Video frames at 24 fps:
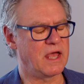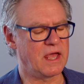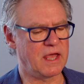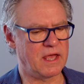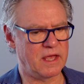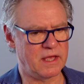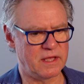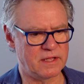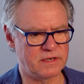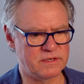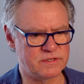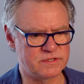
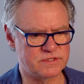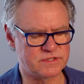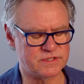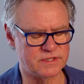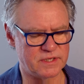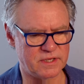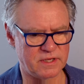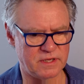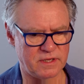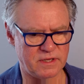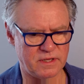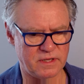And,
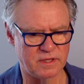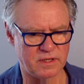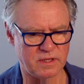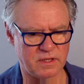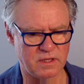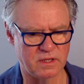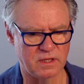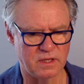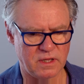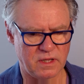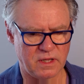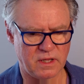
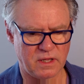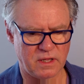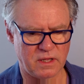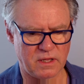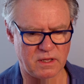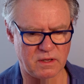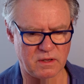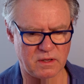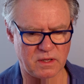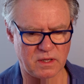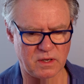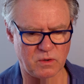uh,
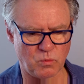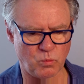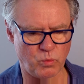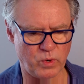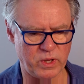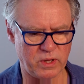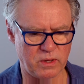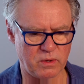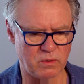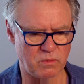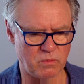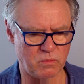you know,
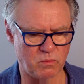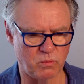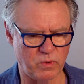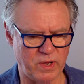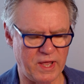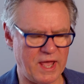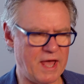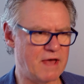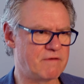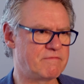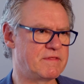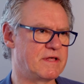we, we
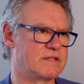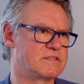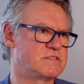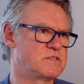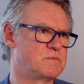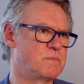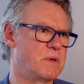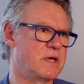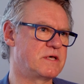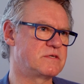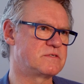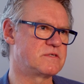have that
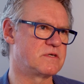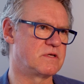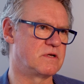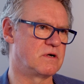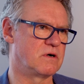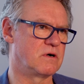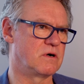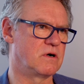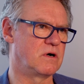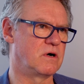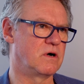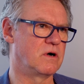space in
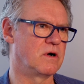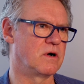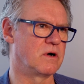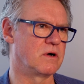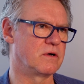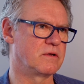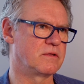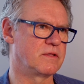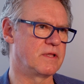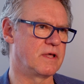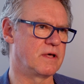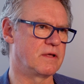our
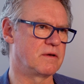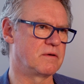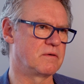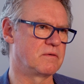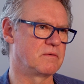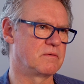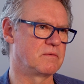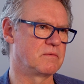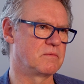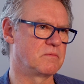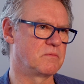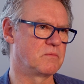heart that
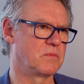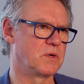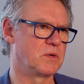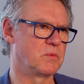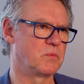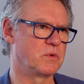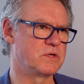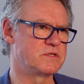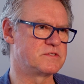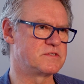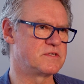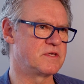
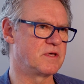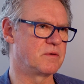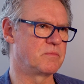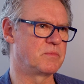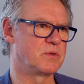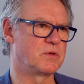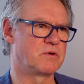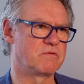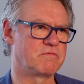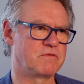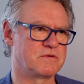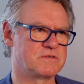when we see a
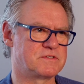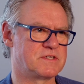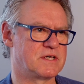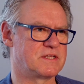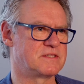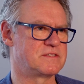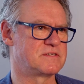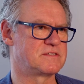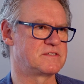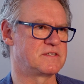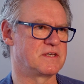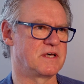beautiful
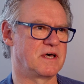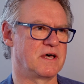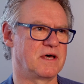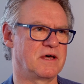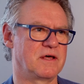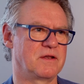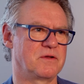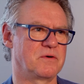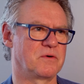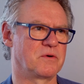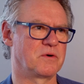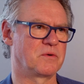
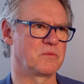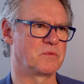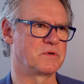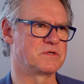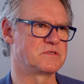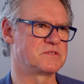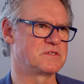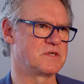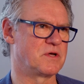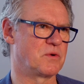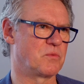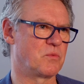sunset or we
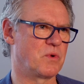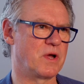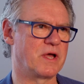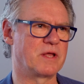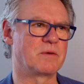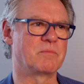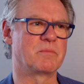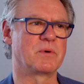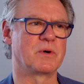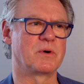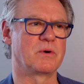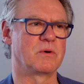see a
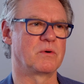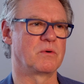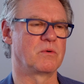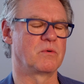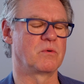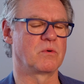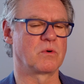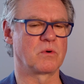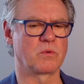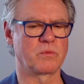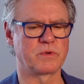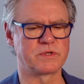rainbow
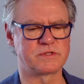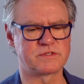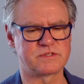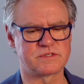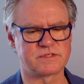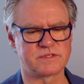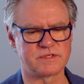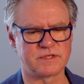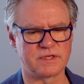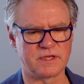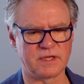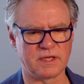or we
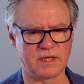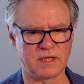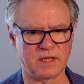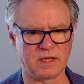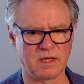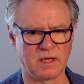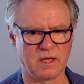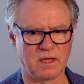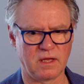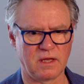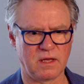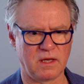
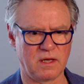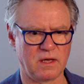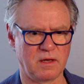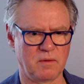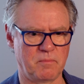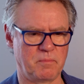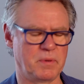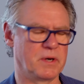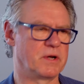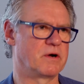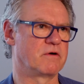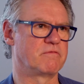see
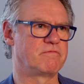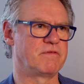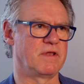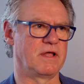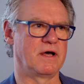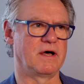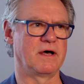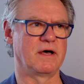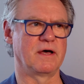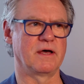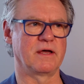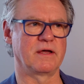a
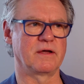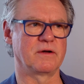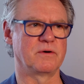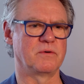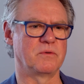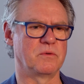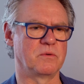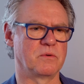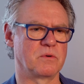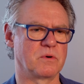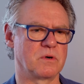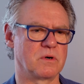butterfly
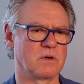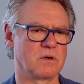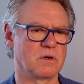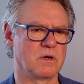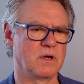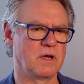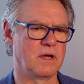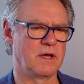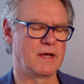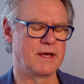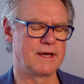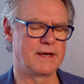or,
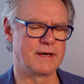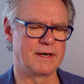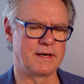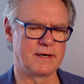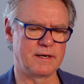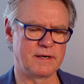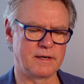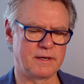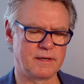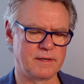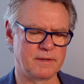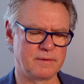
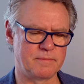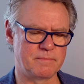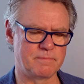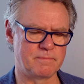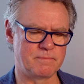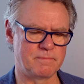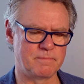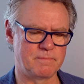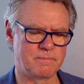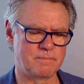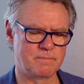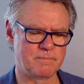
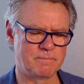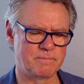um,